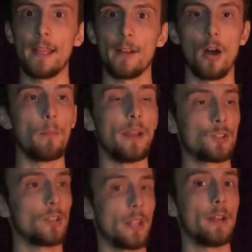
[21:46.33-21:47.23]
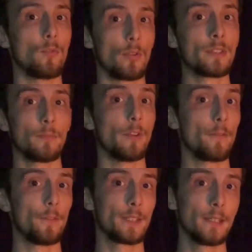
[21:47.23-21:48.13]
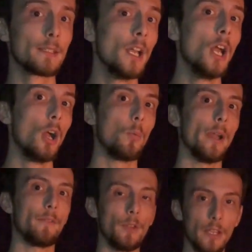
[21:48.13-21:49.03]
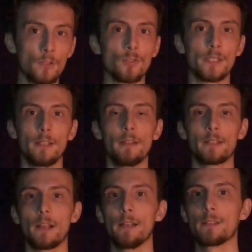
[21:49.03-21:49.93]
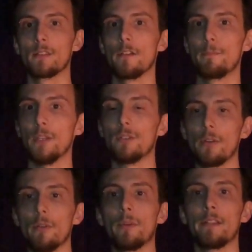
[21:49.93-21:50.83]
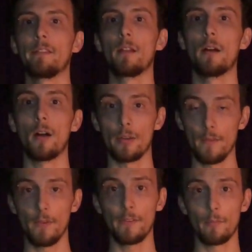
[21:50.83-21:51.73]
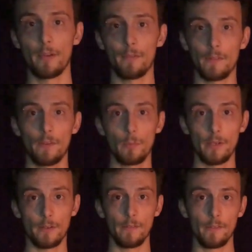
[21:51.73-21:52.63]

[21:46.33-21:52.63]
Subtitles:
that I'll mention later on, some references, where if you're interested in this kind of stuff but you don't know where to start, I'll give you some references where you can